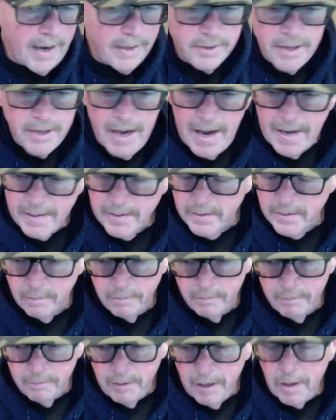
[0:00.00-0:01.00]
Jackson's a
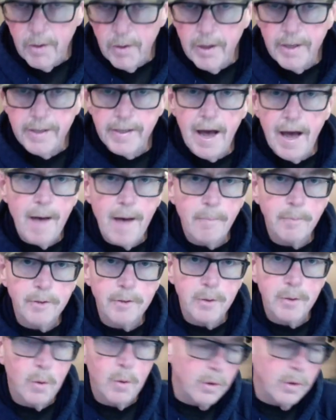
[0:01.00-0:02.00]
very
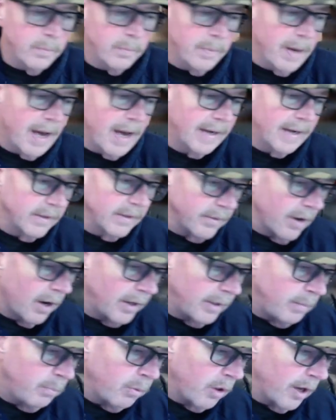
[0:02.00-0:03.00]
accomplished quarterback. I thought
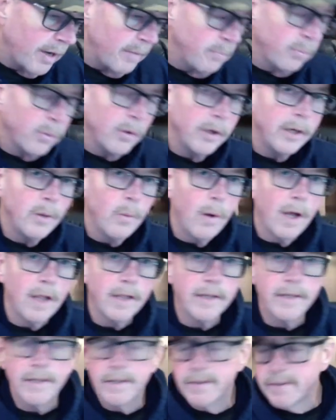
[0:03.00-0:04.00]
he played pretty
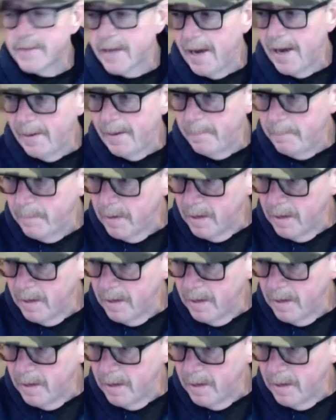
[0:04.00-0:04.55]
well in this game.